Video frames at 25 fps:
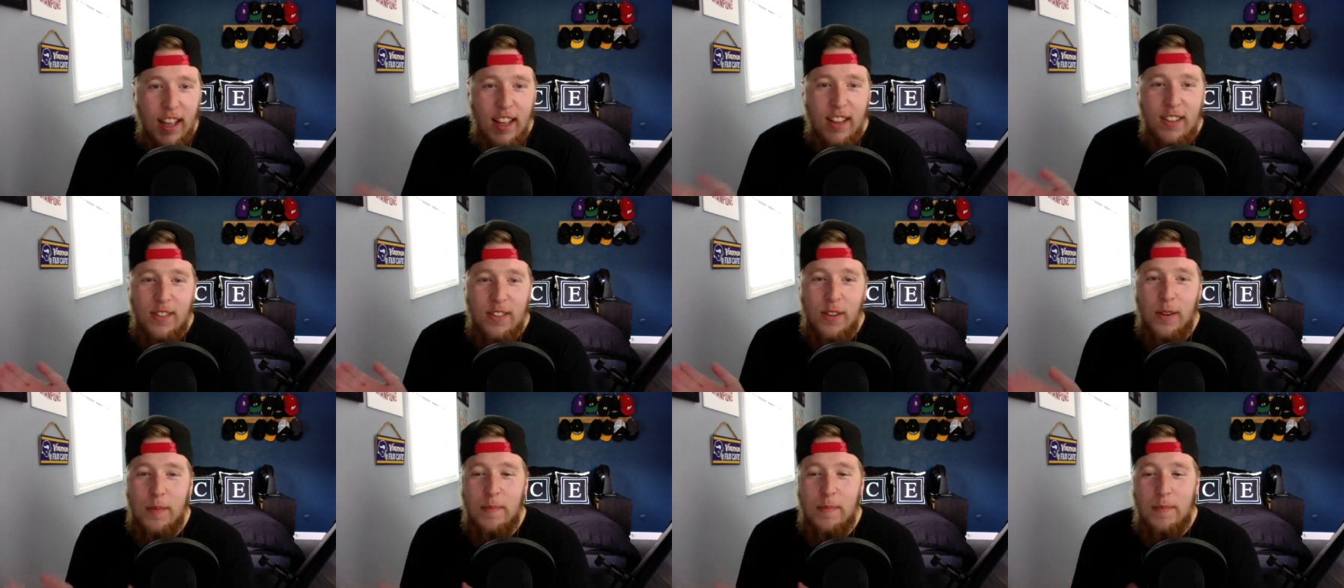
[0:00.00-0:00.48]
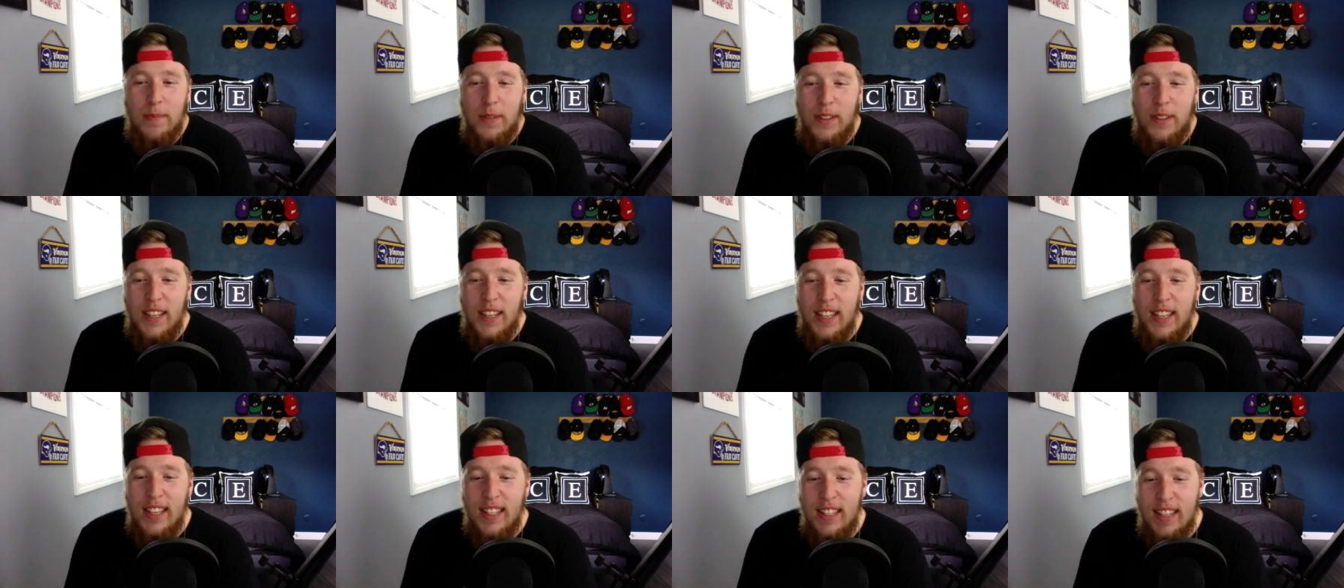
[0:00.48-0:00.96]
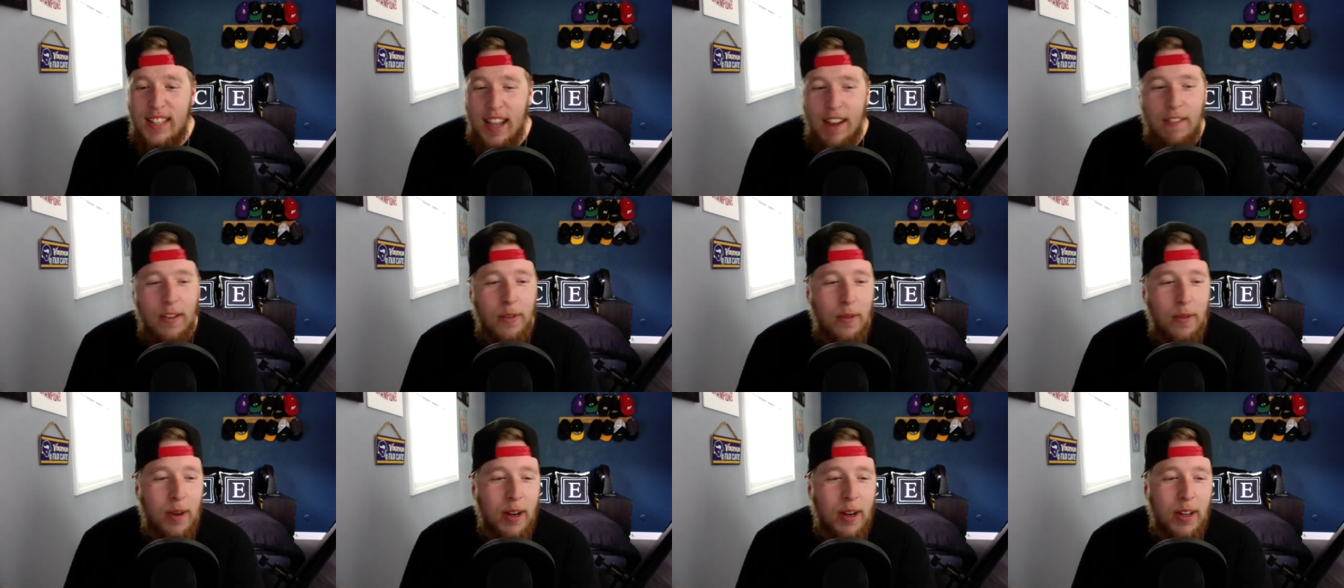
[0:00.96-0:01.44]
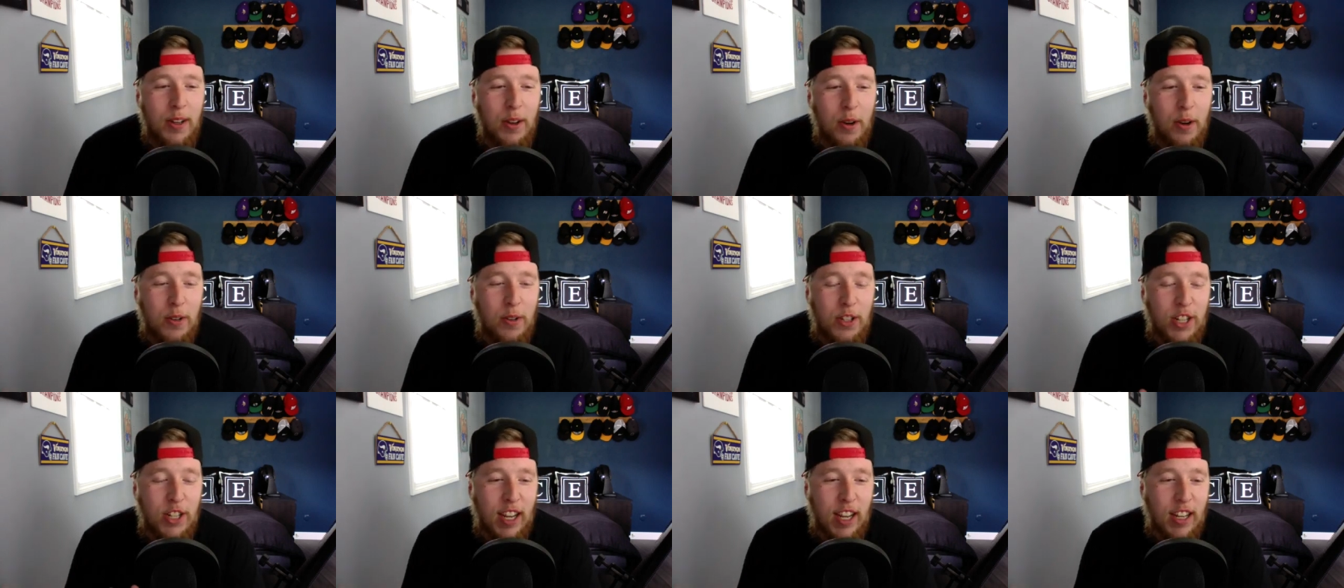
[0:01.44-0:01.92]
So please, everyone, go
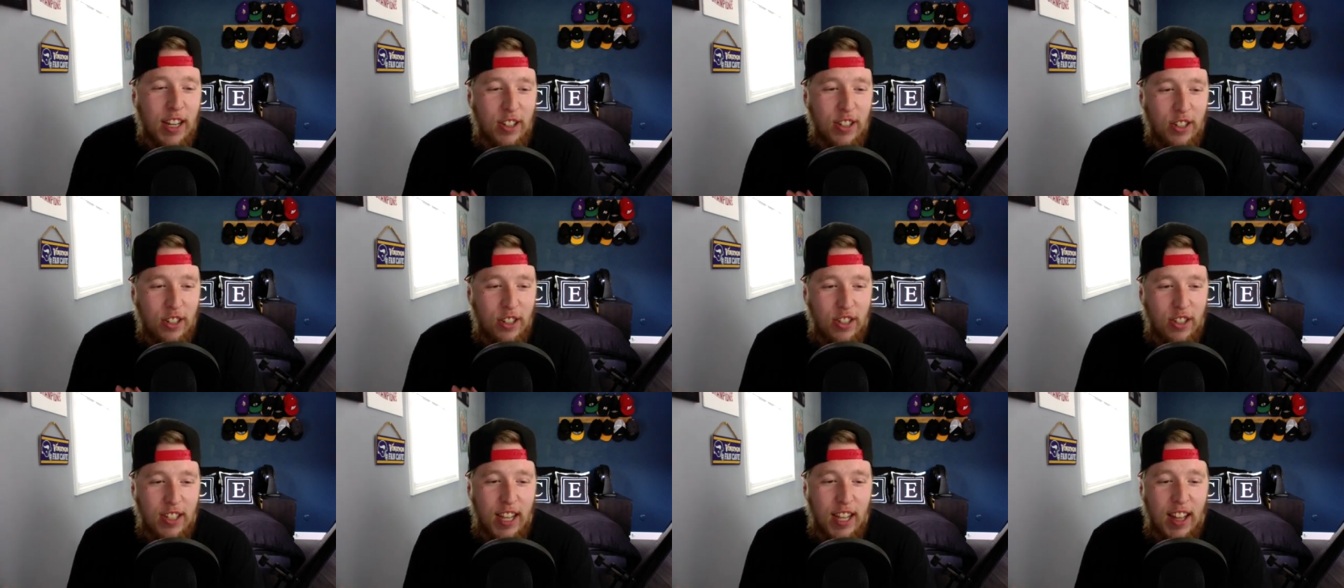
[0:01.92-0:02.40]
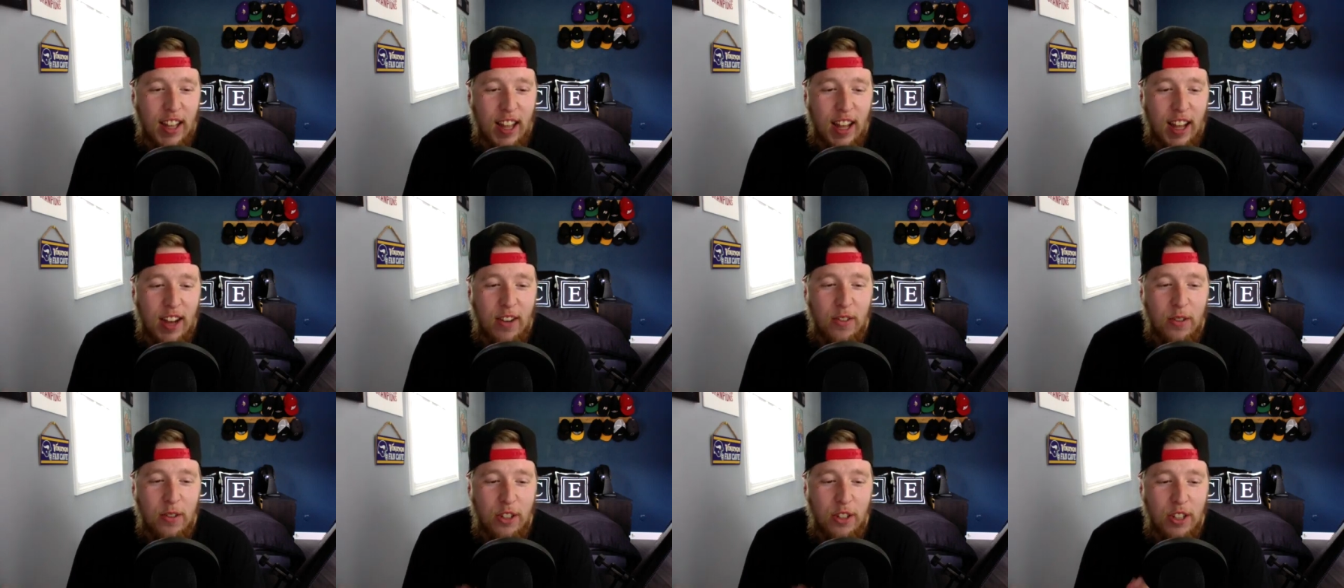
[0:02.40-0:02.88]
check Giselle out.